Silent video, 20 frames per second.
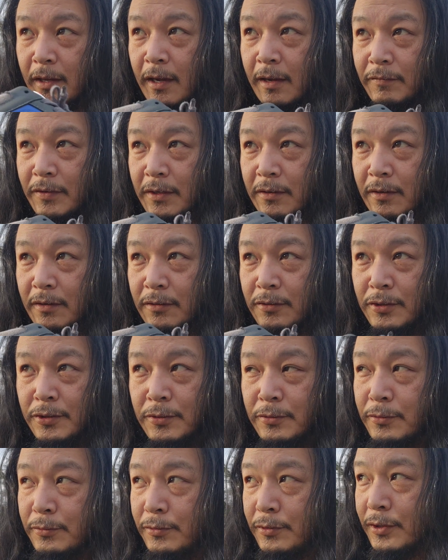after
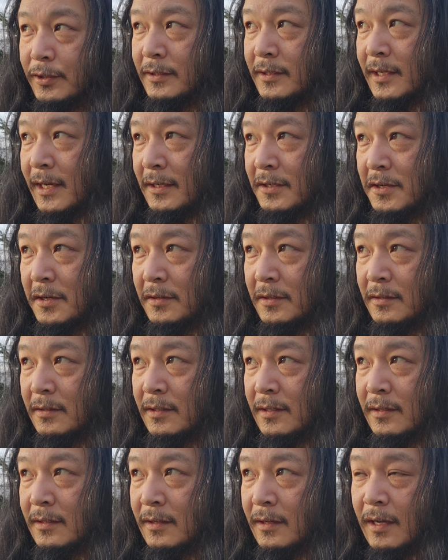2 good
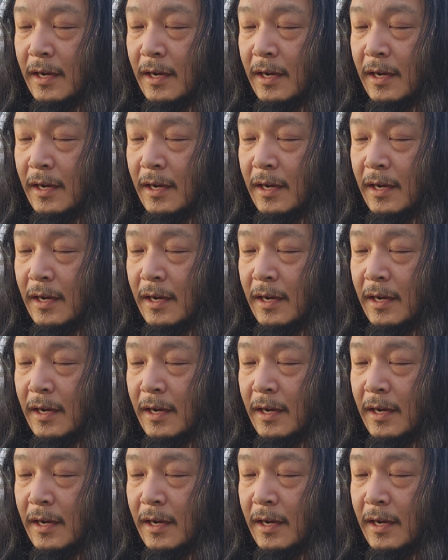sessions.